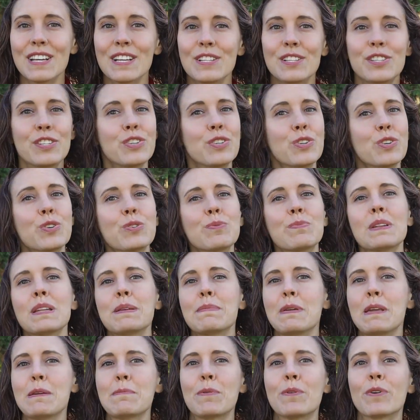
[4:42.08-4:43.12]
Too
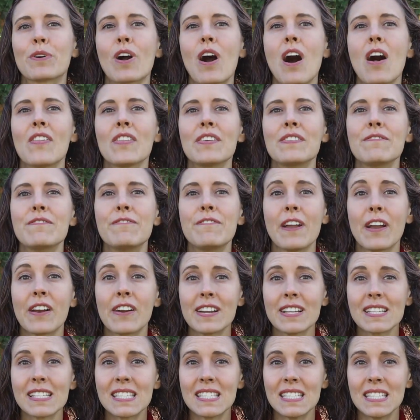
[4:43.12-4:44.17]
many people call in
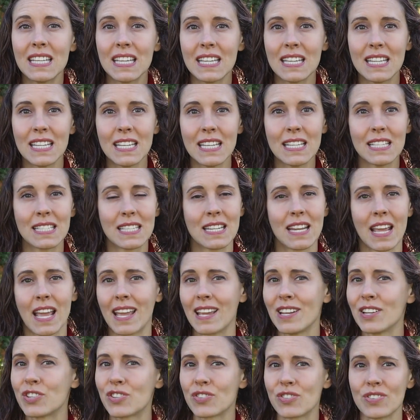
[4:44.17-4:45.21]
various deities and
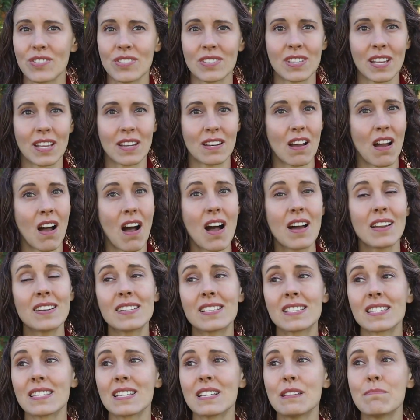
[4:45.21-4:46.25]
angels, and
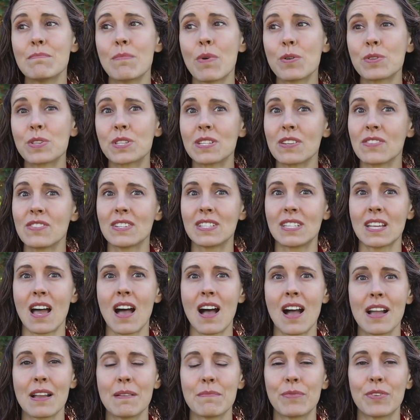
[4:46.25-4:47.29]
honestly, most of the
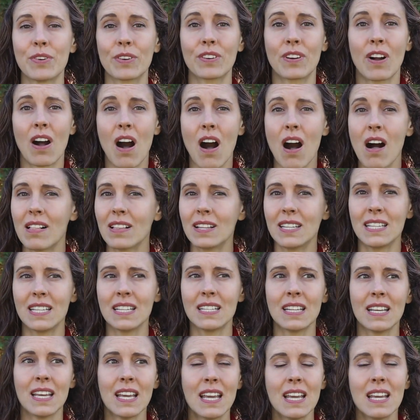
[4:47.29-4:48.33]
time they're calling
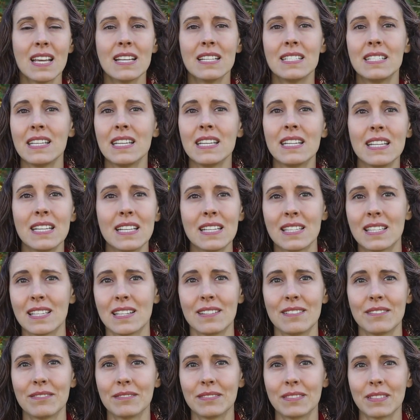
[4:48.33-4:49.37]
in deities
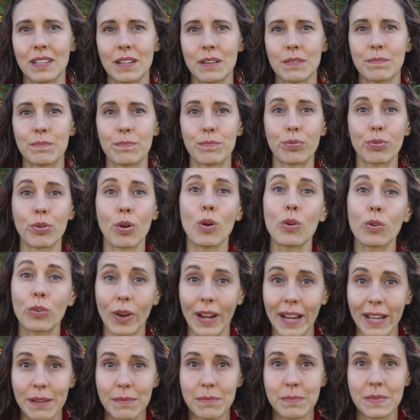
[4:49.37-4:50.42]
and
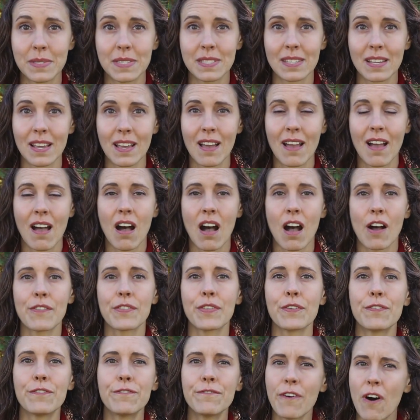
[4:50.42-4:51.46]
programs of
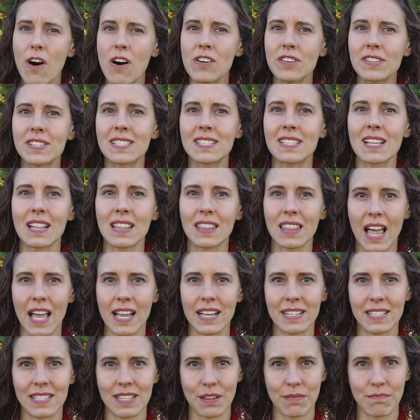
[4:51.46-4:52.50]
the false
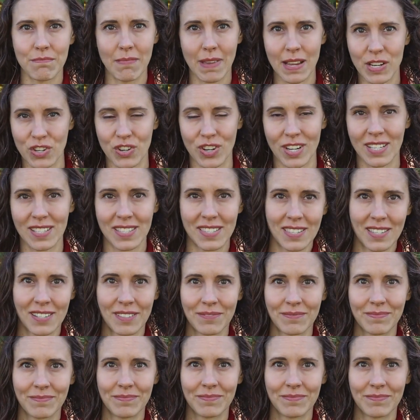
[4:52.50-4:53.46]
light matrix.